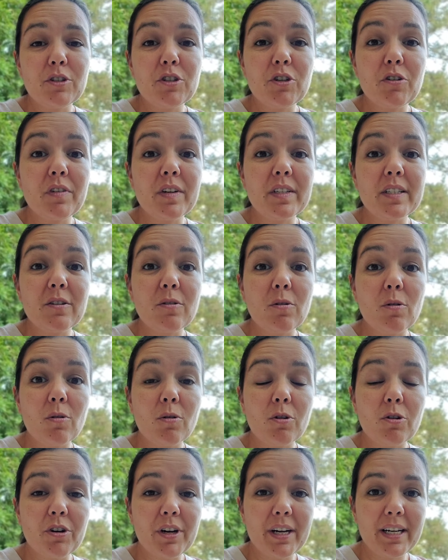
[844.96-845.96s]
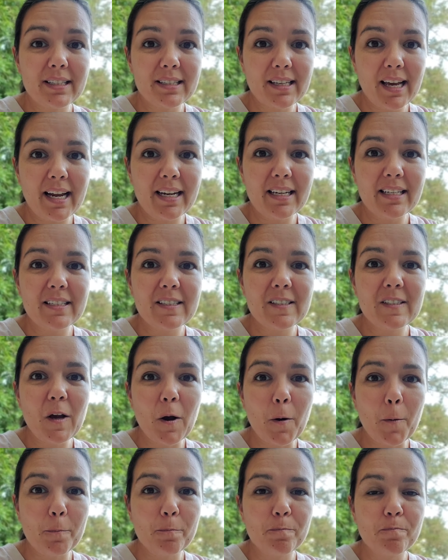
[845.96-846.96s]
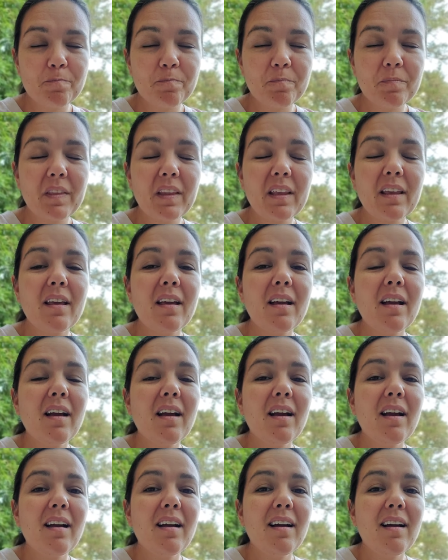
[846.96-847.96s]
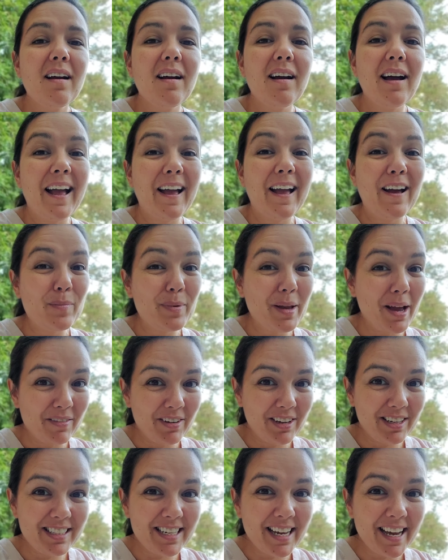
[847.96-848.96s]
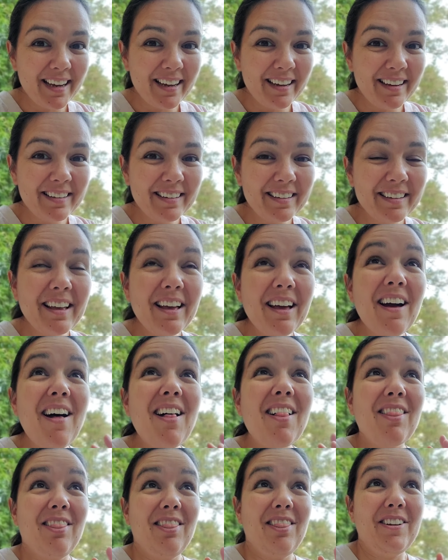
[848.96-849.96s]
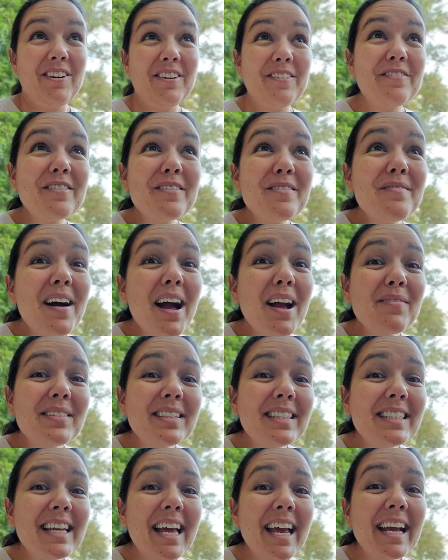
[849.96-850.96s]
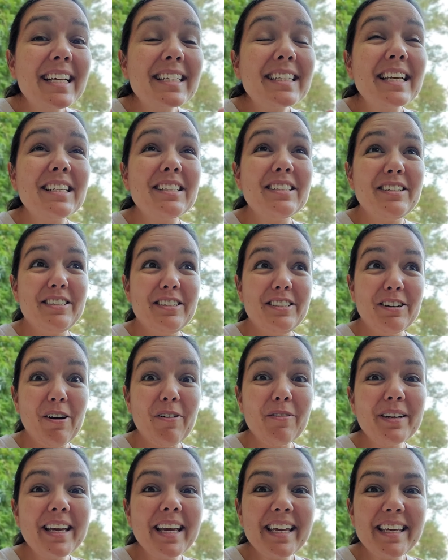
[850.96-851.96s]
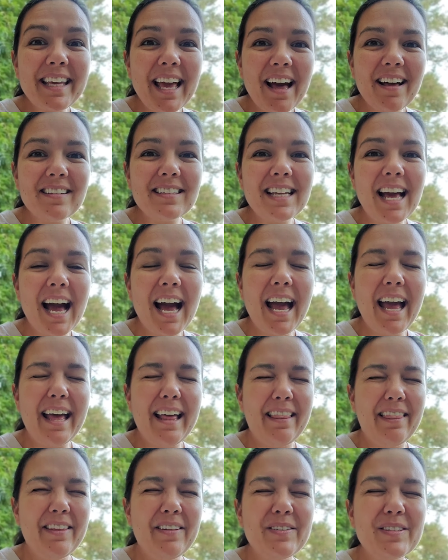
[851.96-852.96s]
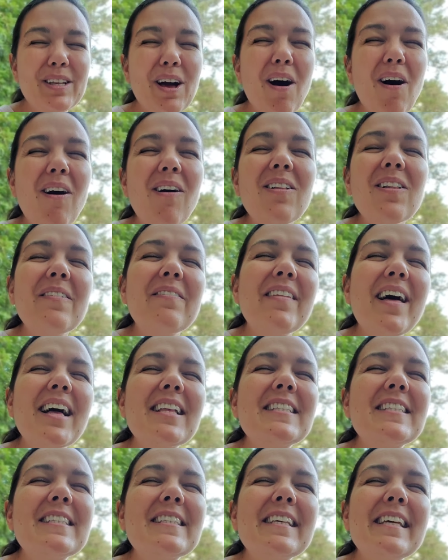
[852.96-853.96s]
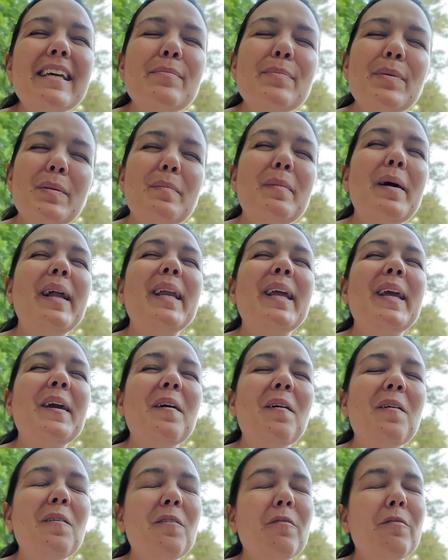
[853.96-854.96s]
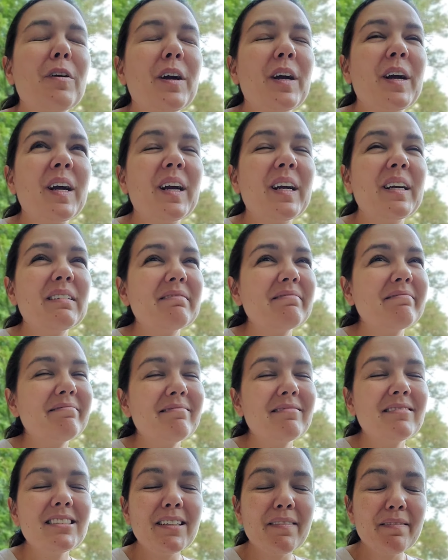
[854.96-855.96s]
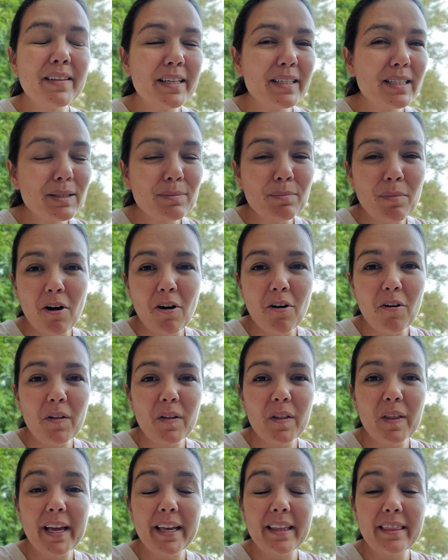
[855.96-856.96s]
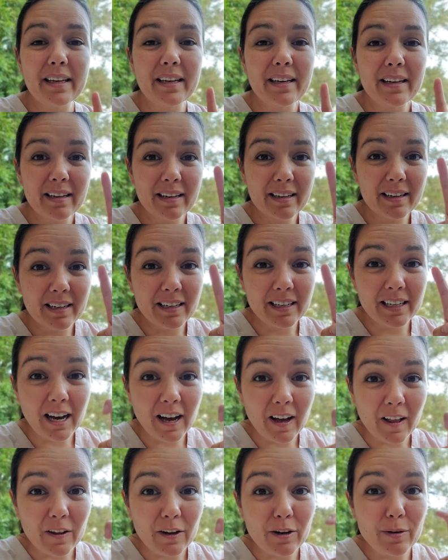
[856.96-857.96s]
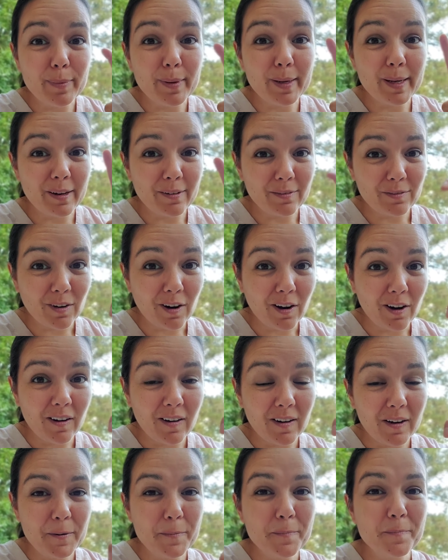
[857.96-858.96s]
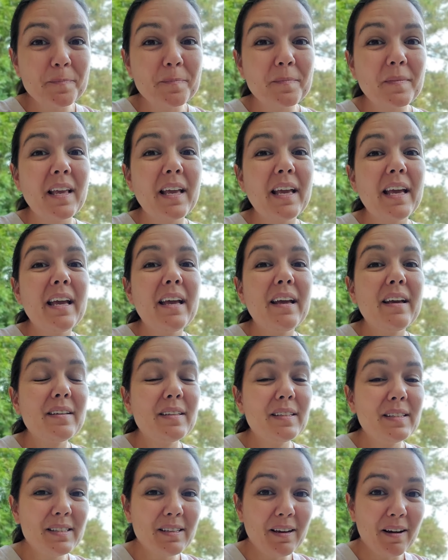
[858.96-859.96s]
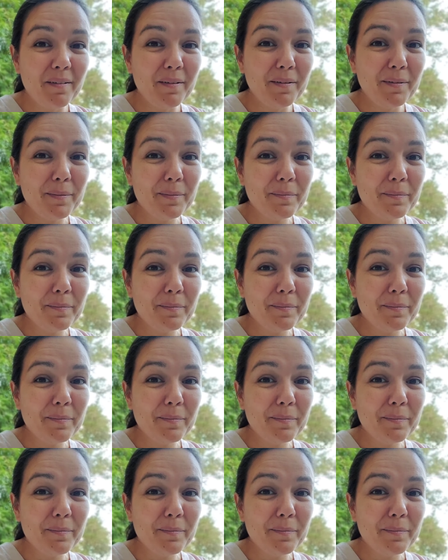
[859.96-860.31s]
service and ordering side. So I hope you have a good day. Learn from my mistakes and don't get yelled at and lose all of that sleep and money over something small like the color being wrong. So